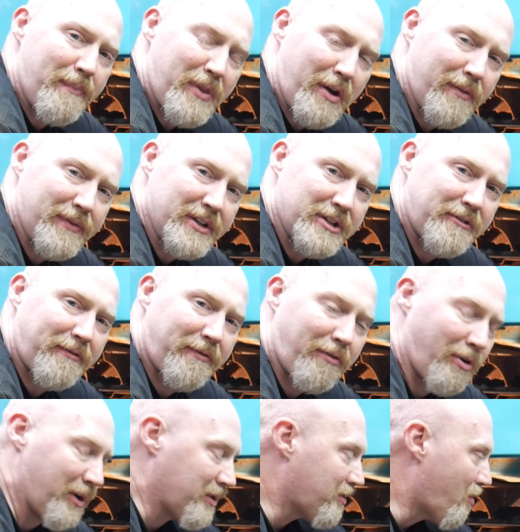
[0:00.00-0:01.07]
of this
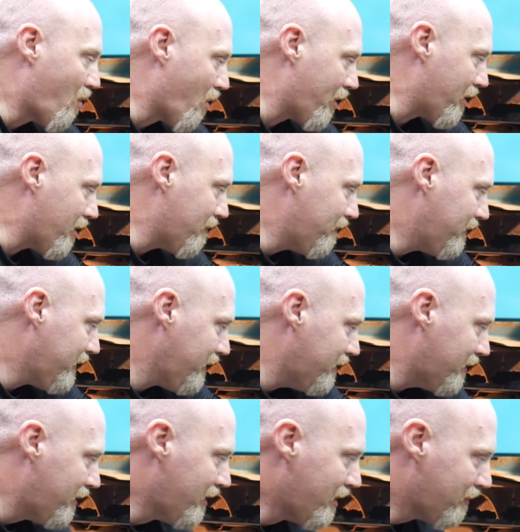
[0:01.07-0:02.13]
front corner,
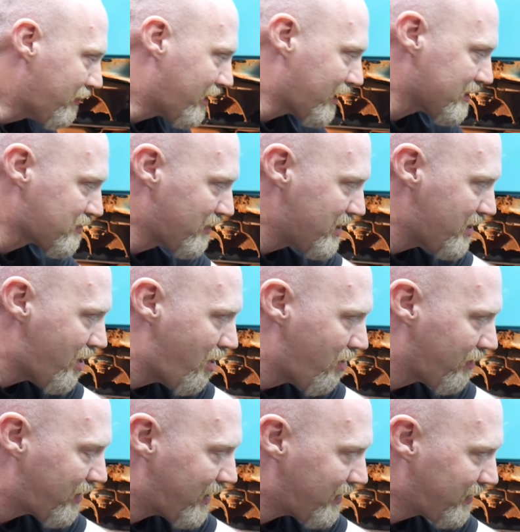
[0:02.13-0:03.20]
because we
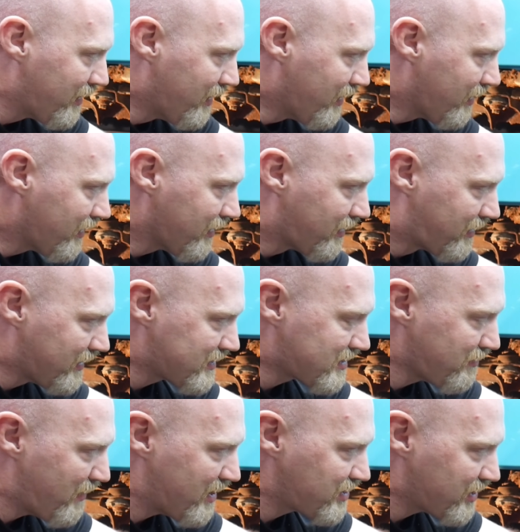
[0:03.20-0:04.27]
know that this
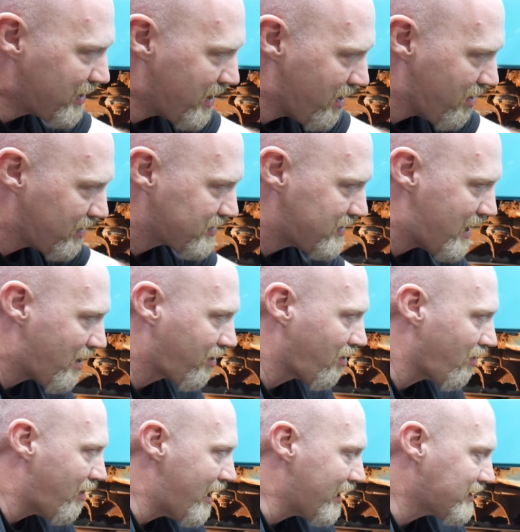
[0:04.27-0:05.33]
dimension here is now
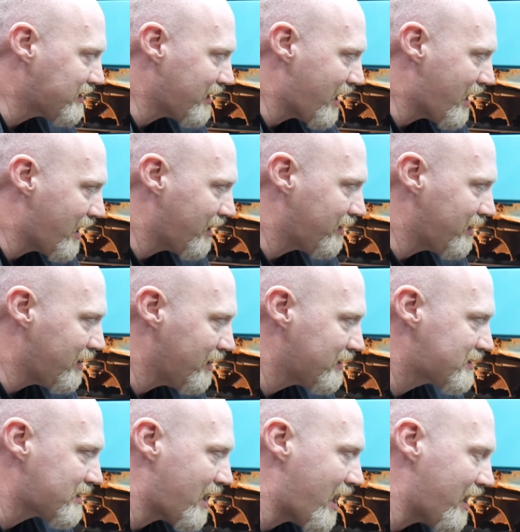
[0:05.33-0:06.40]
correct and the
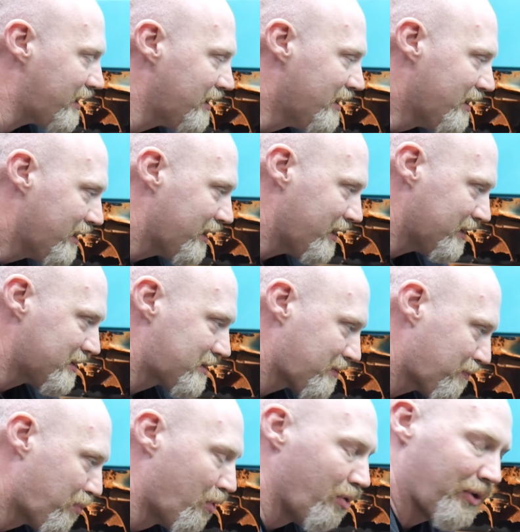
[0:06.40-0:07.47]
inside is
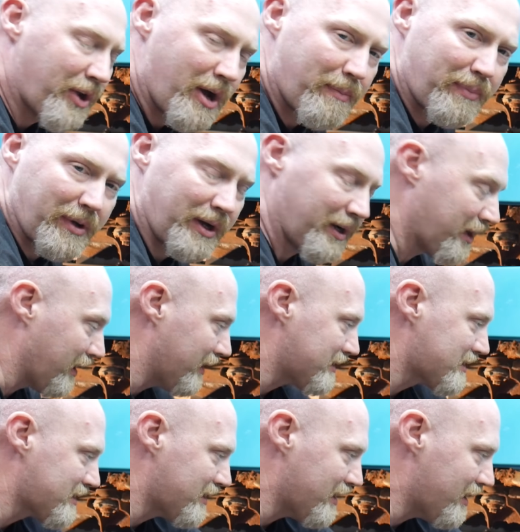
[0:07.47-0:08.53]
pulled up
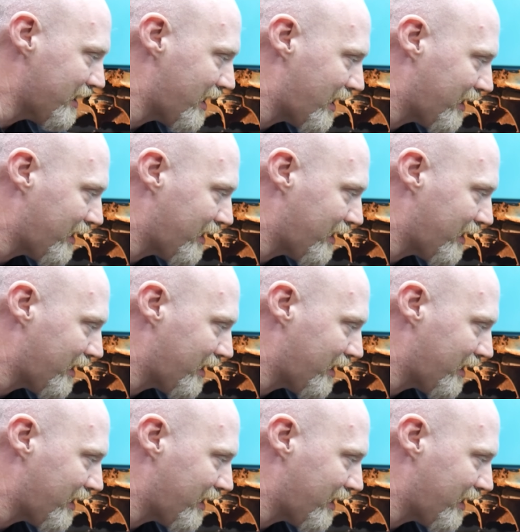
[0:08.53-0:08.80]
against the